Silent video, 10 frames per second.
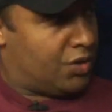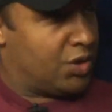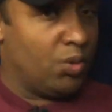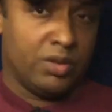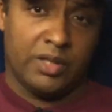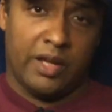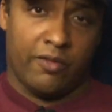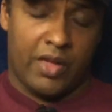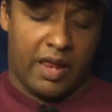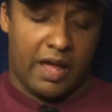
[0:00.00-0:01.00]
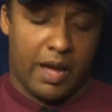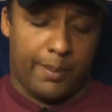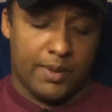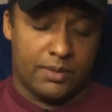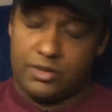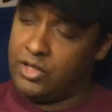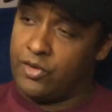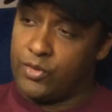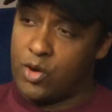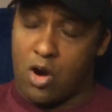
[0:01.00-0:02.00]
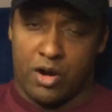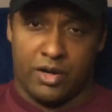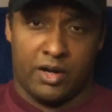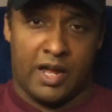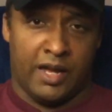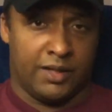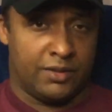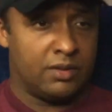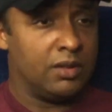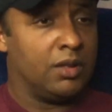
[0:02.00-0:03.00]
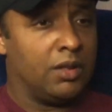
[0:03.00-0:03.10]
So we'll see if that happens. Jennifer Garner has,